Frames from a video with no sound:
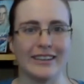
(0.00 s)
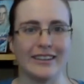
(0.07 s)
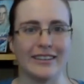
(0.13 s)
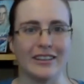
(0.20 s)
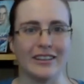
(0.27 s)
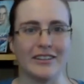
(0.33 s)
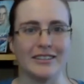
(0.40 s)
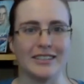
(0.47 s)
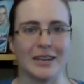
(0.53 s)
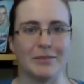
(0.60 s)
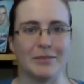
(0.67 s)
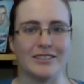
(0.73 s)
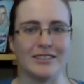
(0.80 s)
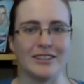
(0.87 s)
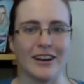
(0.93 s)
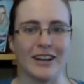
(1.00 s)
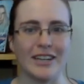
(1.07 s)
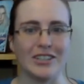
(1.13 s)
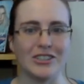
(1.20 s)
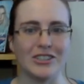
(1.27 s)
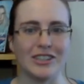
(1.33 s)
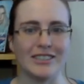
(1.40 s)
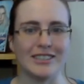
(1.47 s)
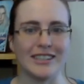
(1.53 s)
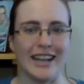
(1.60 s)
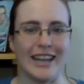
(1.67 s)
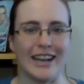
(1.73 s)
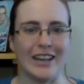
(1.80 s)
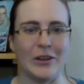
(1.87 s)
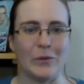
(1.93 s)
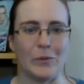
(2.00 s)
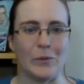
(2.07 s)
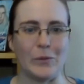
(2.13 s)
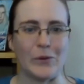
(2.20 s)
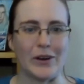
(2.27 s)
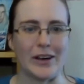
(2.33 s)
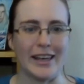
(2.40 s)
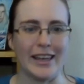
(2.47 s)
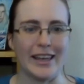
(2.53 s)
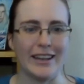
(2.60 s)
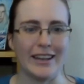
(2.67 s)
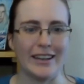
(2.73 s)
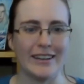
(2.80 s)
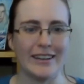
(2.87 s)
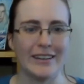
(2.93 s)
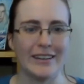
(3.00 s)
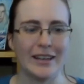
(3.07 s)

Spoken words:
a lot of time he's not interested in anyone,